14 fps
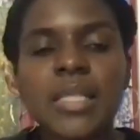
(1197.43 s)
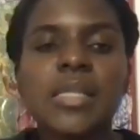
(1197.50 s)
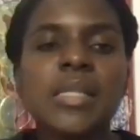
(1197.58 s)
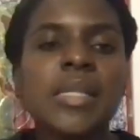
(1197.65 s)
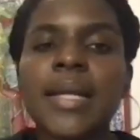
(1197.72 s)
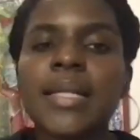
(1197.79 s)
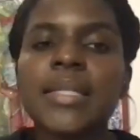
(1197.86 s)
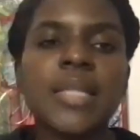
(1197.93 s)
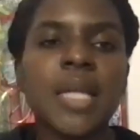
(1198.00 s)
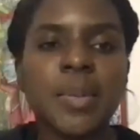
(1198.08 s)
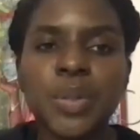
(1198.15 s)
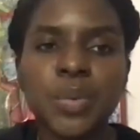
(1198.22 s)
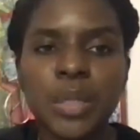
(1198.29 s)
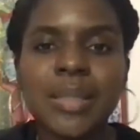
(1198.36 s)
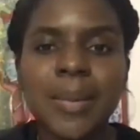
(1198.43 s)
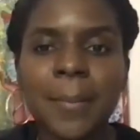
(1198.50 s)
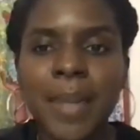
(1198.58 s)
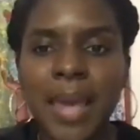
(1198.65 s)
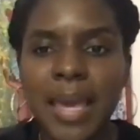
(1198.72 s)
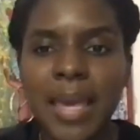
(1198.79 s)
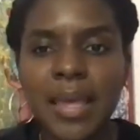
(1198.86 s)
That's the next step you
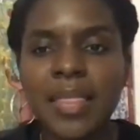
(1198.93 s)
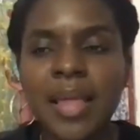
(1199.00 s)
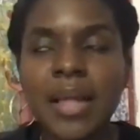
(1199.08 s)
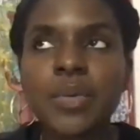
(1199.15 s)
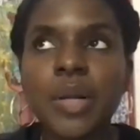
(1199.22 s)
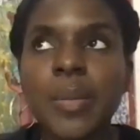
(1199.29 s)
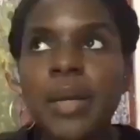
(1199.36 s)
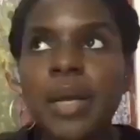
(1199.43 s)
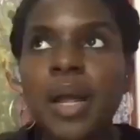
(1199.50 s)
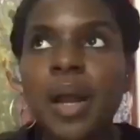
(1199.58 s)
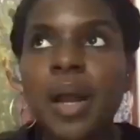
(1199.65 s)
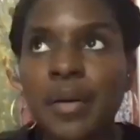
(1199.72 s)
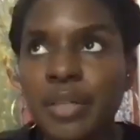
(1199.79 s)
need to make. That's what I'm